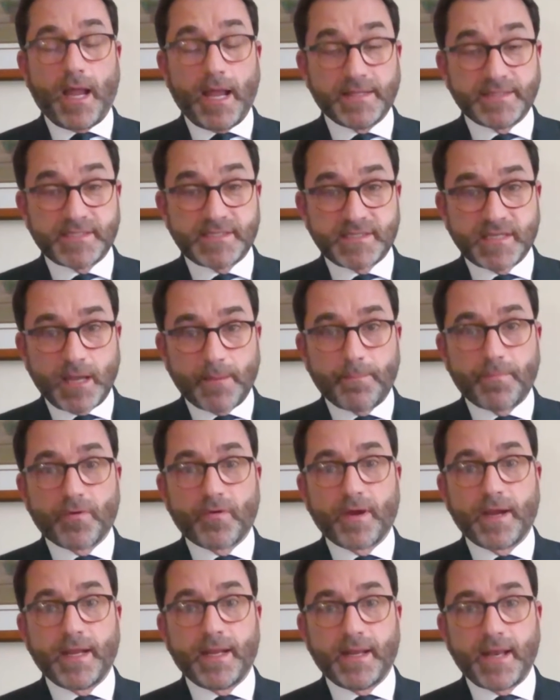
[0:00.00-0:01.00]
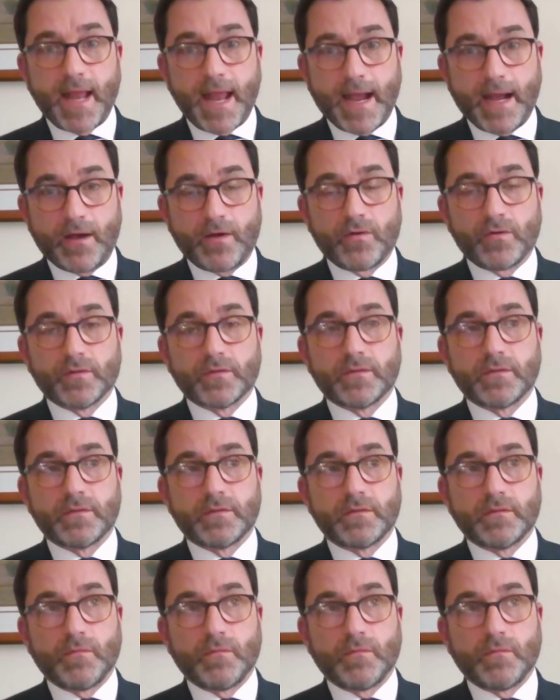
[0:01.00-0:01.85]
I had separated out